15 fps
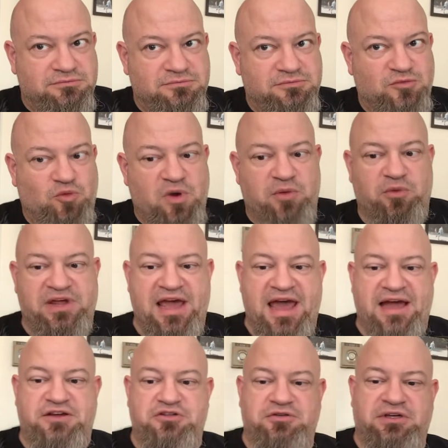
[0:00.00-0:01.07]
when we
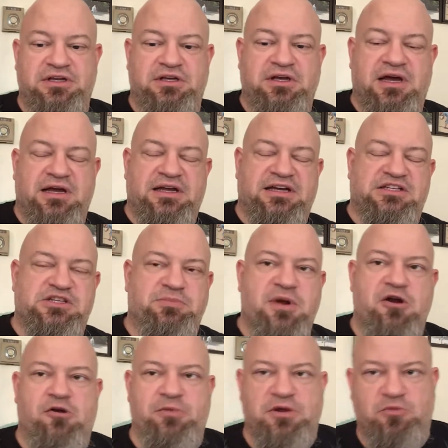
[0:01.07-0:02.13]
actually
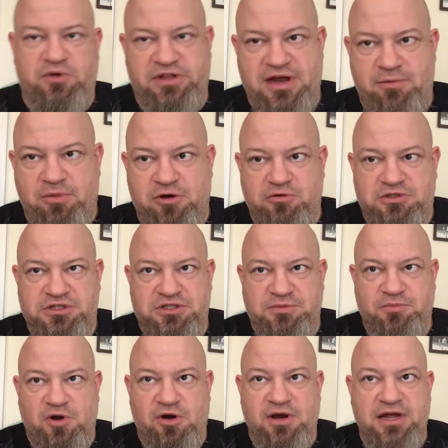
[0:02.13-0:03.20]
experiment with our boats,
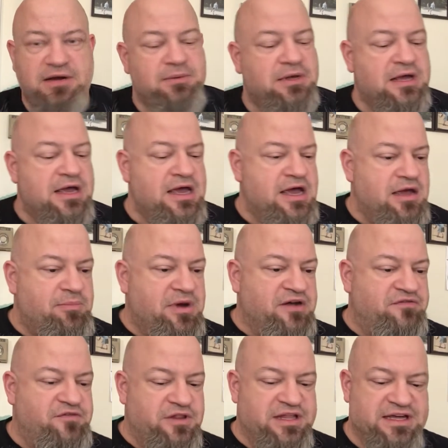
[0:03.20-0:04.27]
all right? But
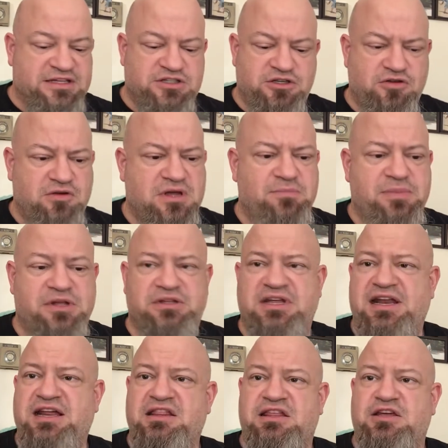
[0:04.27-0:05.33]
for this, you can build
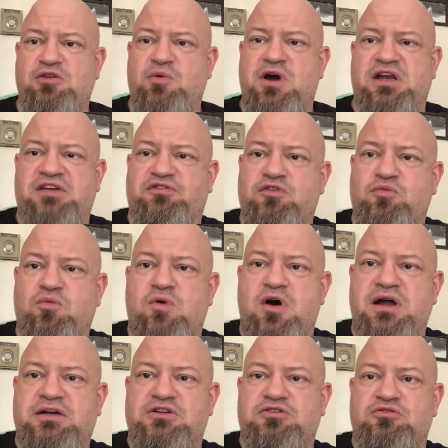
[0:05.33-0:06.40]
anything you want. If you
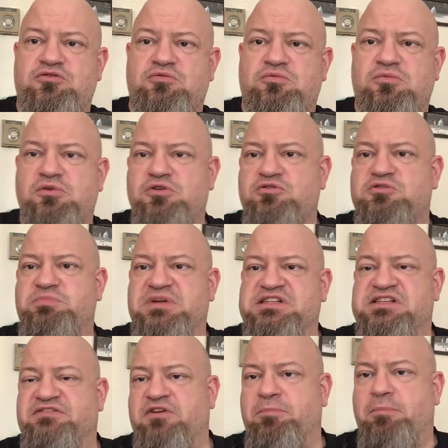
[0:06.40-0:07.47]
want to use a piece
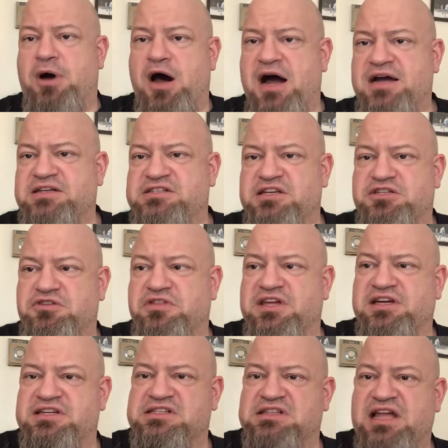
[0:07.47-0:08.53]
of a box that you
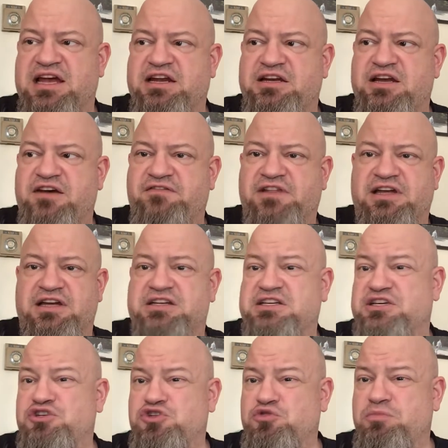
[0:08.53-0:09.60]
think is light enough, like a
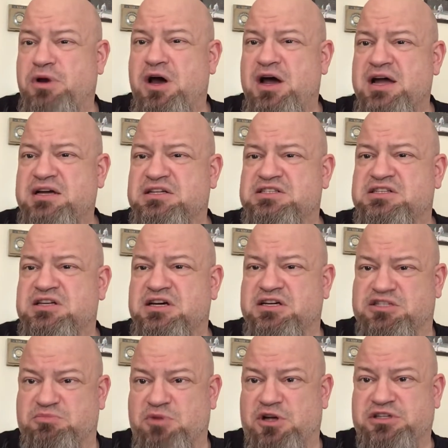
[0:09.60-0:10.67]
tissue box, a
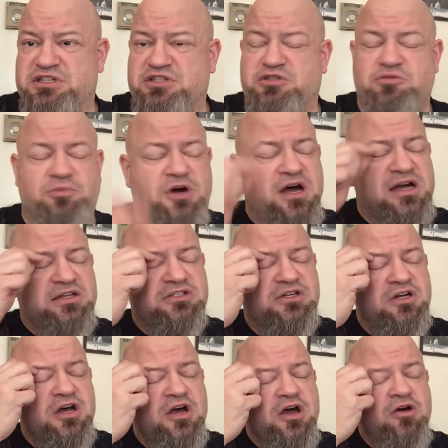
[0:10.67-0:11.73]
small tissue box,
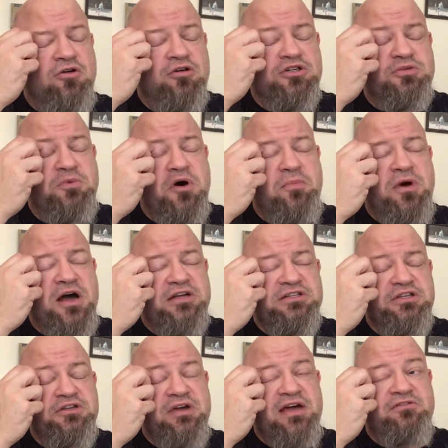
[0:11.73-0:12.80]
or a small box that you have